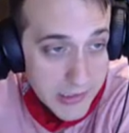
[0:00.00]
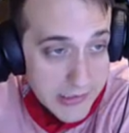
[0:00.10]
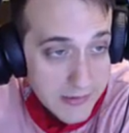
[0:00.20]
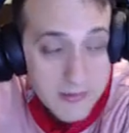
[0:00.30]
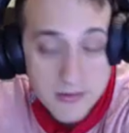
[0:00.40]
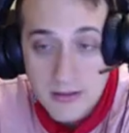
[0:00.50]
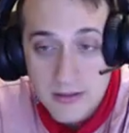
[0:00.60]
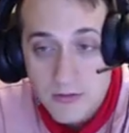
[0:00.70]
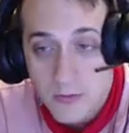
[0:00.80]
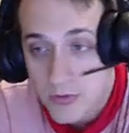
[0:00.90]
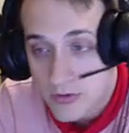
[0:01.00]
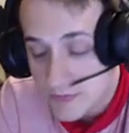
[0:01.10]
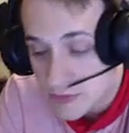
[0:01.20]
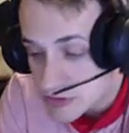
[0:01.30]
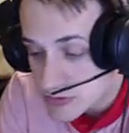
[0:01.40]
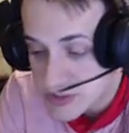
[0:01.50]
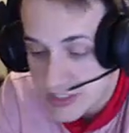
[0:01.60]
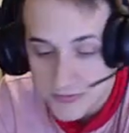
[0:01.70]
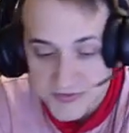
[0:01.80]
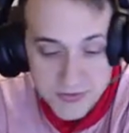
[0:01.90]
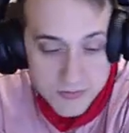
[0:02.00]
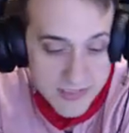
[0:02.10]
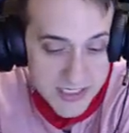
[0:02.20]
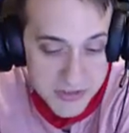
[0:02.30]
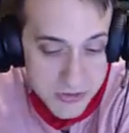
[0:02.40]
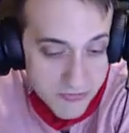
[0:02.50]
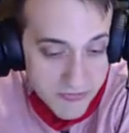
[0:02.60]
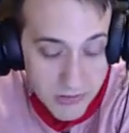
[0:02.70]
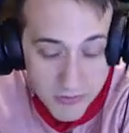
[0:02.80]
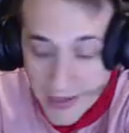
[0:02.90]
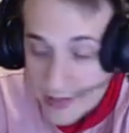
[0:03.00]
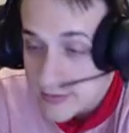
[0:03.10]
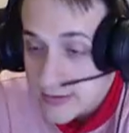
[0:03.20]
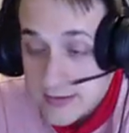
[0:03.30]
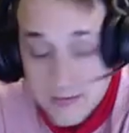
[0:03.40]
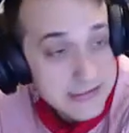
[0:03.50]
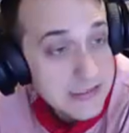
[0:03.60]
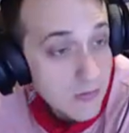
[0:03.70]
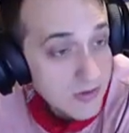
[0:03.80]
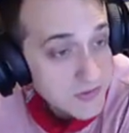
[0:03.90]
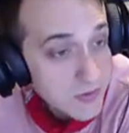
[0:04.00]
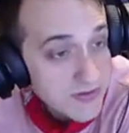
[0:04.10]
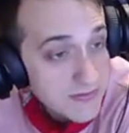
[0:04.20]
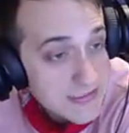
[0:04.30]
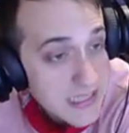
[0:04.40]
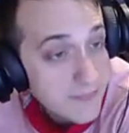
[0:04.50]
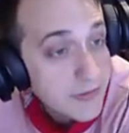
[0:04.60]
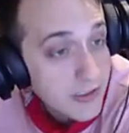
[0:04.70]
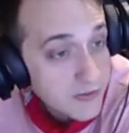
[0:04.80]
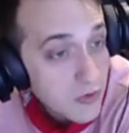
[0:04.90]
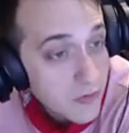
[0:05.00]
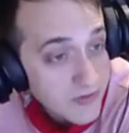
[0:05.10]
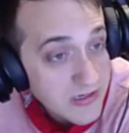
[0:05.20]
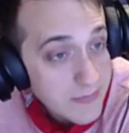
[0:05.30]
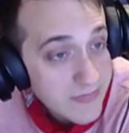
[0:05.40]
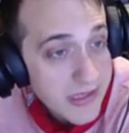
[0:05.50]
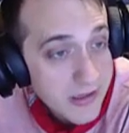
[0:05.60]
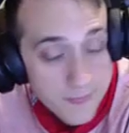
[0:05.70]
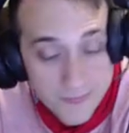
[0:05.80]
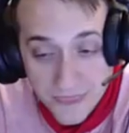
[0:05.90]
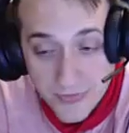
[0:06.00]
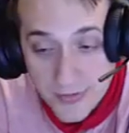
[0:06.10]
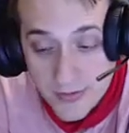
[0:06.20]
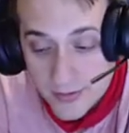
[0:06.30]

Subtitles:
be highlighted, and they're put on the YouTube channel, so in case you don't follow that, that's now also a thing that's happening. I do hope to keep that up.